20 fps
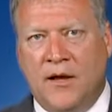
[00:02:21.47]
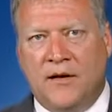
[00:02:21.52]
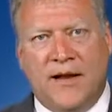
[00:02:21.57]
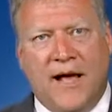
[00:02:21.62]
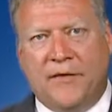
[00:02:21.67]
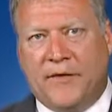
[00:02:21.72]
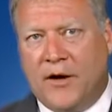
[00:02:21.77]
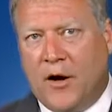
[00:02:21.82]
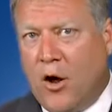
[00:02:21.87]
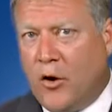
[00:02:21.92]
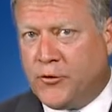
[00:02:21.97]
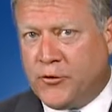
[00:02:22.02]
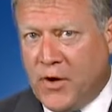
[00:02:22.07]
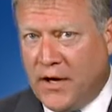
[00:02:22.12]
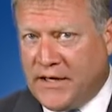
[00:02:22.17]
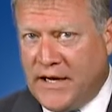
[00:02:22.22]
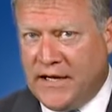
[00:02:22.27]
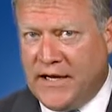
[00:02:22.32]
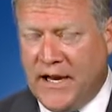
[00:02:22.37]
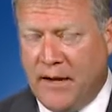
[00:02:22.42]
Not that all
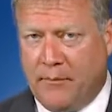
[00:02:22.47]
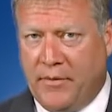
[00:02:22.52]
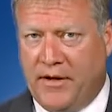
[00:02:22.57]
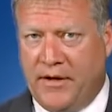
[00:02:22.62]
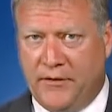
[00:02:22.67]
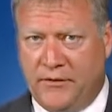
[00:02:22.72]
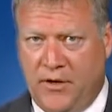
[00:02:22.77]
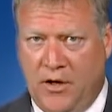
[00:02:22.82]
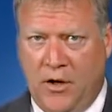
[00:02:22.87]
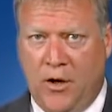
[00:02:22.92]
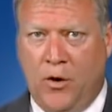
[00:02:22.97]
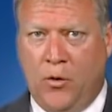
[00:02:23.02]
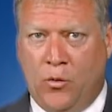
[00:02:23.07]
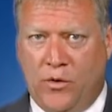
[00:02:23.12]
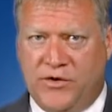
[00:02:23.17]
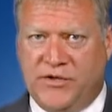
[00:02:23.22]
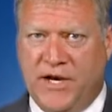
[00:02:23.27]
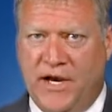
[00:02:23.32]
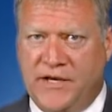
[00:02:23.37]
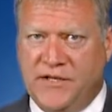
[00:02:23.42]
trucking companies
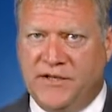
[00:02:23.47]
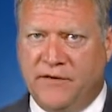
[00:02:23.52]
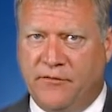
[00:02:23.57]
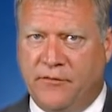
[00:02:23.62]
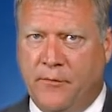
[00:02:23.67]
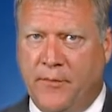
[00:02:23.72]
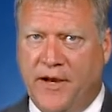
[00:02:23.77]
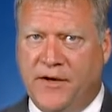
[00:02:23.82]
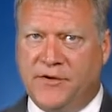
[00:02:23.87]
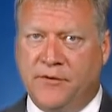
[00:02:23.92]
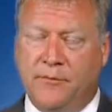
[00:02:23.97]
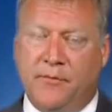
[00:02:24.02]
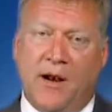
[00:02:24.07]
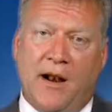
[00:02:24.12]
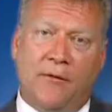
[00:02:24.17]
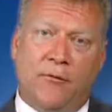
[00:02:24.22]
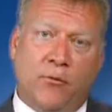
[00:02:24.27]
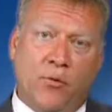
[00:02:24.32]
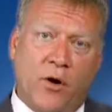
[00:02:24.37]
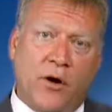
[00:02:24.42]
would change information, but
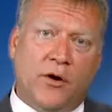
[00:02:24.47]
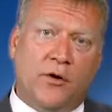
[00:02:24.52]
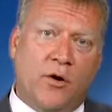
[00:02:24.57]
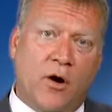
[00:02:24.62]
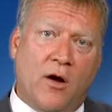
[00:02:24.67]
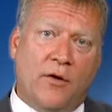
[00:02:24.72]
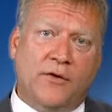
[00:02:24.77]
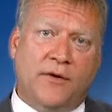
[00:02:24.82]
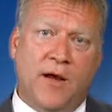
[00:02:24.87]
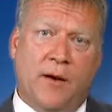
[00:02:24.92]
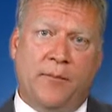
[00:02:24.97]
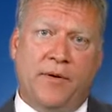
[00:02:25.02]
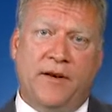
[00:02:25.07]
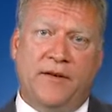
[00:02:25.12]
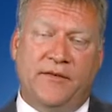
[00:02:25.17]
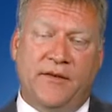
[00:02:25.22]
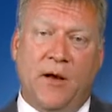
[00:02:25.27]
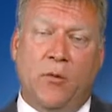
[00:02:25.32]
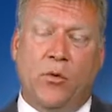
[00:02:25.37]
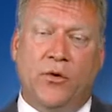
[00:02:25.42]
I've run across
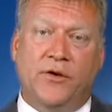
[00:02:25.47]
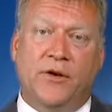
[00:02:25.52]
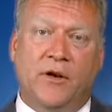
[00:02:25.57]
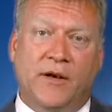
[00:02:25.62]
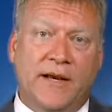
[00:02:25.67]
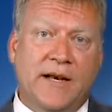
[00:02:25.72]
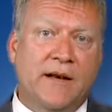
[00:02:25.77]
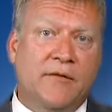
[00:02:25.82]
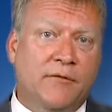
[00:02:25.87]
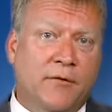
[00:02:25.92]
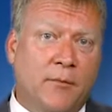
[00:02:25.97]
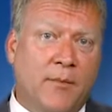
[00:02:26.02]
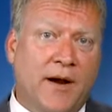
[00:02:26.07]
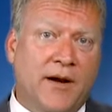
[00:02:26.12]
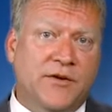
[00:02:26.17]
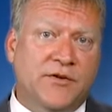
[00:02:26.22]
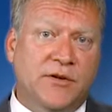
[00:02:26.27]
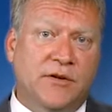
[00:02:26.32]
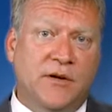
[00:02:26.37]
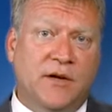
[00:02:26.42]
companies that will delete
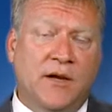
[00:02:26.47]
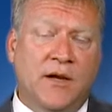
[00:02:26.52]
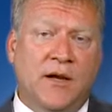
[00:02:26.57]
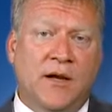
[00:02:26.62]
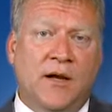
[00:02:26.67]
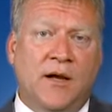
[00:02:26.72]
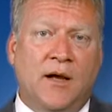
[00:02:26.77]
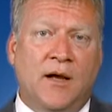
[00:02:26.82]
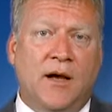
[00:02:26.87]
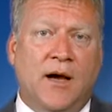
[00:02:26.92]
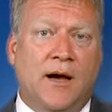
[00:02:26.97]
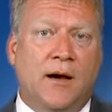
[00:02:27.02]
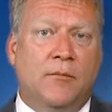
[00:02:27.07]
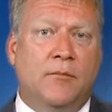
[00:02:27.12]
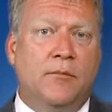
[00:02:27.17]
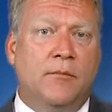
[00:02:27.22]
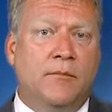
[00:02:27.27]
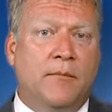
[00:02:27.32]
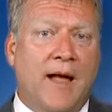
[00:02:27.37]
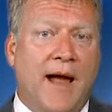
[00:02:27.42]
information
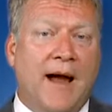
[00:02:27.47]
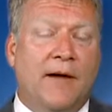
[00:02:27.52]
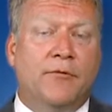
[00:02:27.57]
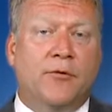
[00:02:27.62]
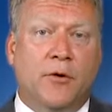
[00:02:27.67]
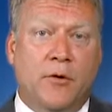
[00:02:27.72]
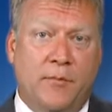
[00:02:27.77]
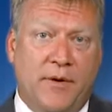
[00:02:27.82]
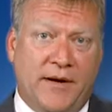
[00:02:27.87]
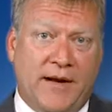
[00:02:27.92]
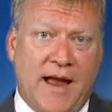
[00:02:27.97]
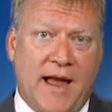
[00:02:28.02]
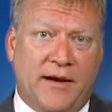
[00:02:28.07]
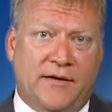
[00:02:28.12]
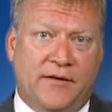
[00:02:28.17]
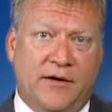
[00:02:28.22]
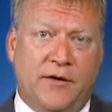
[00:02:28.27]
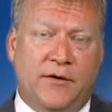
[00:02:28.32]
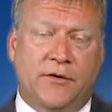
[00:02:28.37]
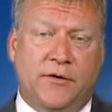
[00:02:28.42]
after a big
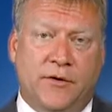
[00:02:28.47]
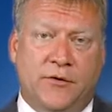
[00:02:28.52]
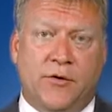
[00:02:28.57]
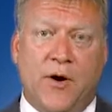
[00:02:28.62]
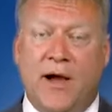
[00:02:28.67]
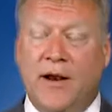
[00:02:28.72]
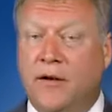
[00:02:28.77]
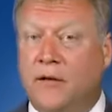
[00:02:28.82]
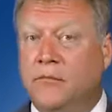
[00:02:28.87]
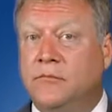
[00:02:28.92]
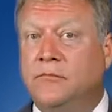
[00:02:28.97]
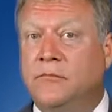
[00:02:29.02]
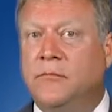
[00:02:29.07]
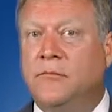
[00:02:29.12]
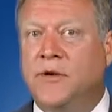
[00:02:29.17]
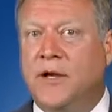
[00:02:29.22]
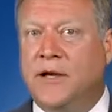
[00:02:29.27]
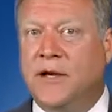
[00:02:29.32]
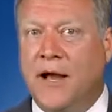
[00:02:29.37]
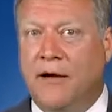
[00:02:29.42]
accident to try to
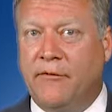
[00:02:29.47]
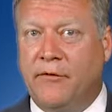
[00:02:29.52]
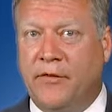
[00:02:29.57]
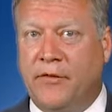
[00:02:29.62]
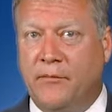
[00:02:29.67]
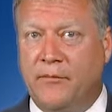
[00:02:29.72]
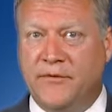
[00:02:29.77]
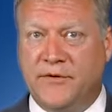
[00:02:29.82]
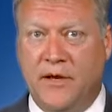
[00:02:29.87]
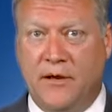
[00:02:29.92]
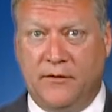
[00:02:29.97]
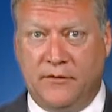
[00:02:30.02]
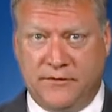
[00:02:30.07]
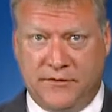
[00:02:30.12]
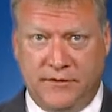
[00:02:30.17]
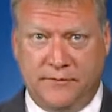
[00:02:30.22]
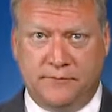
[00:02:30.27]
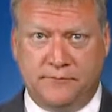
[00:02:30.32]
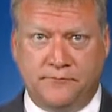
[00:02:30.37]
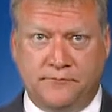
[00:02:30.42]
cover
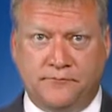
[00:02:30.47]
themselves.